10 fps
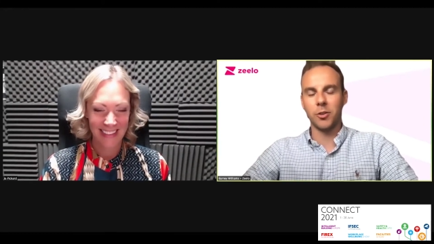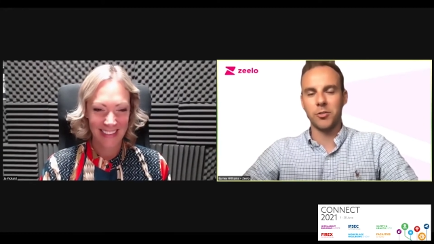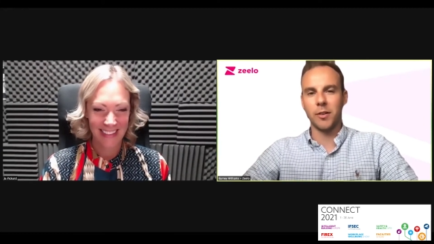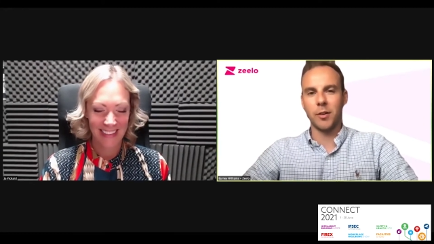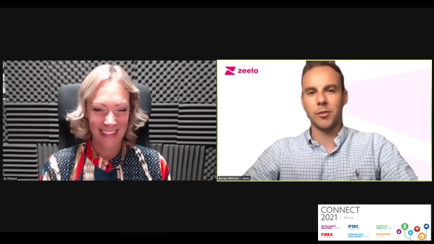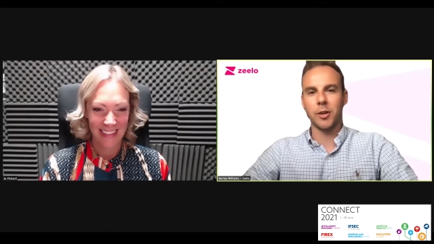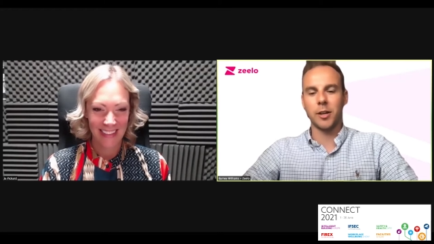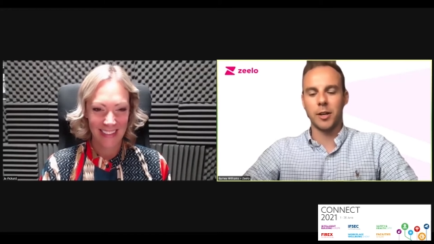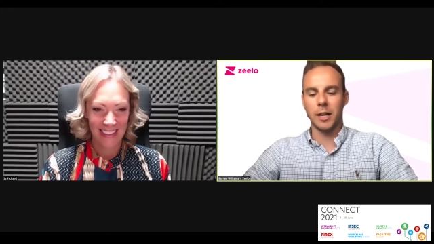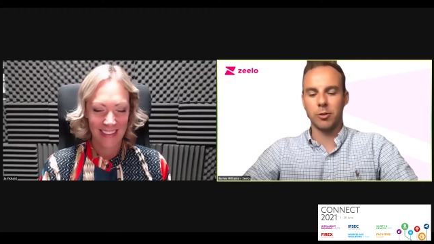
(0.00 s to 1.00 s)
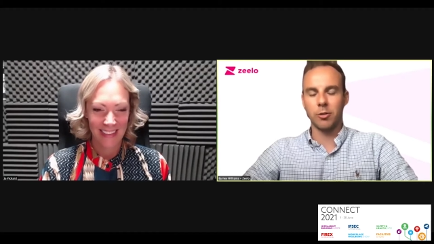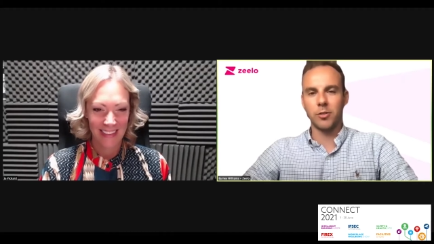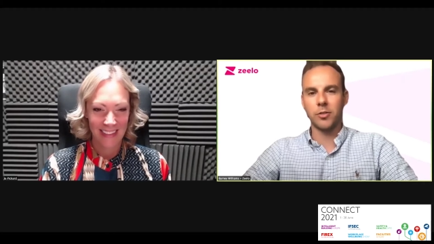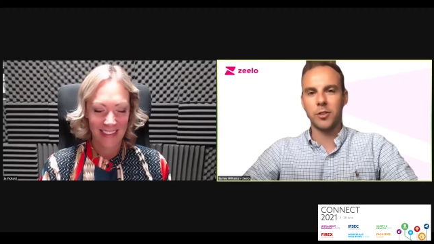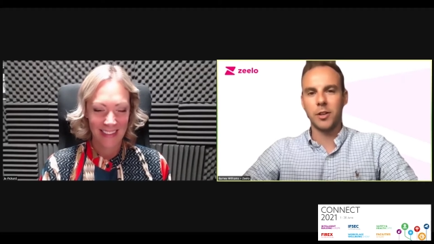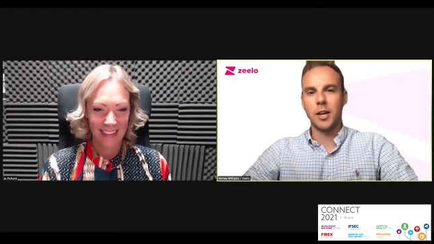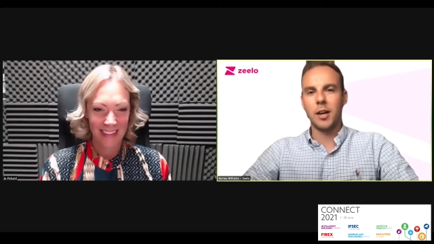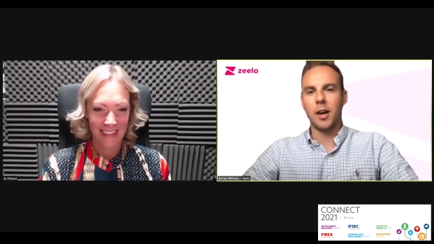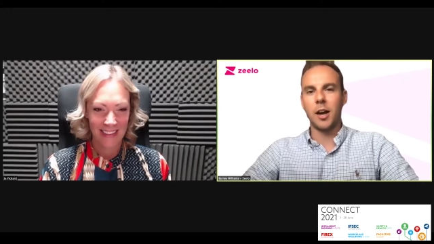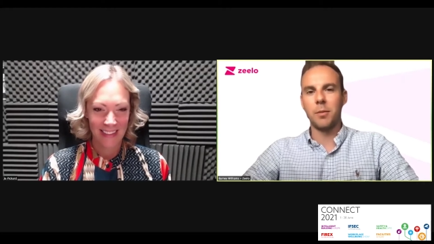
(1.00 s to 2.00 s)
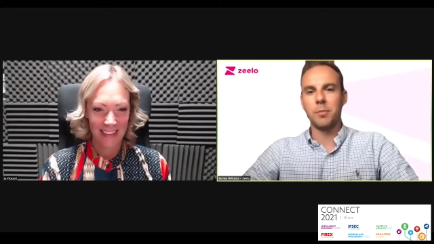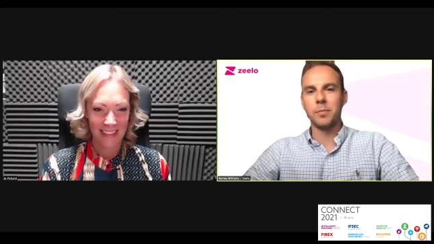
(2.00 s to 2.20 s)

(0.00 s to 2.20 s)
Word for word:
Speaker 1: across South Africa, and across uh,